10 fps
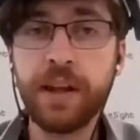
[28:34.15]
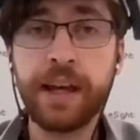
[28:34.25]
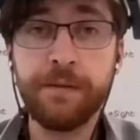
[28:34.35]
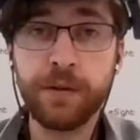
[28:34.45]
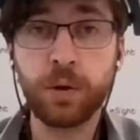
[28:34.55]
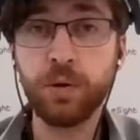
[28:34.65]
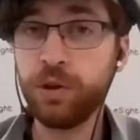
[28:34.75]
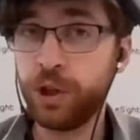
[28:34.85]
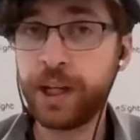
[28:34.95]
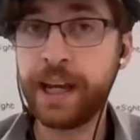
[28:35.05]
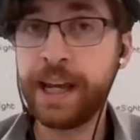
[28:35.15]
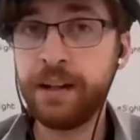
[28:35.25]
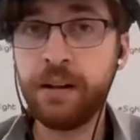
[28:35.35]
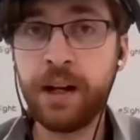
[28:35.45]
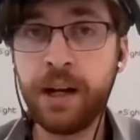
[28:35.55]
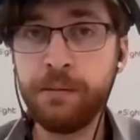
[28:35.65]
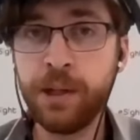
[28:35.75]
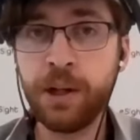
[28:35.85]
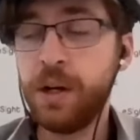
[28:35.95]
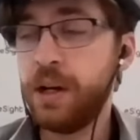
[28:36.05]
like if you're looking at
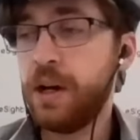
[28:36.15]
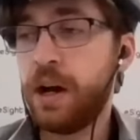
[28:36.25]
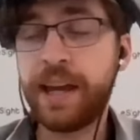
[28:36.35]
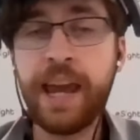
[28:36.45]
a